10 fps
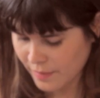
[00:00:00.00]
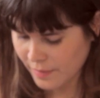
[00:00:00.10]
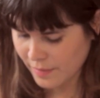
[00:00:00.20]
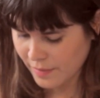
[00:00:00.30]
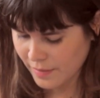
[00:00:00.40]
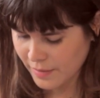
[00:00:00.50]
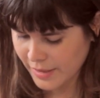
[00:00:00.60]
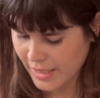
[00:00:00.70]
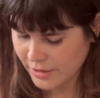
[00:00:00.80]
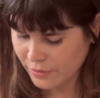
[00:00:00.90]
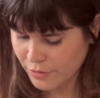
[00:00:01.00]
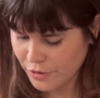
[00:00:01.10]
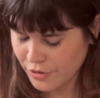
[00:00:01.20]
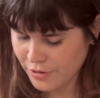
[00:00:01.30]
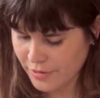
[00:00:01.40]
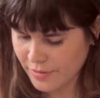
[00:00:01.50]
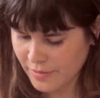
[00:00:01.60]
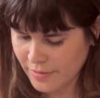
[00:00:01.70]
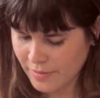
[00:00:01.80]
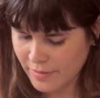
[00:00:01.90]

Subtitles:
and startups and these sudden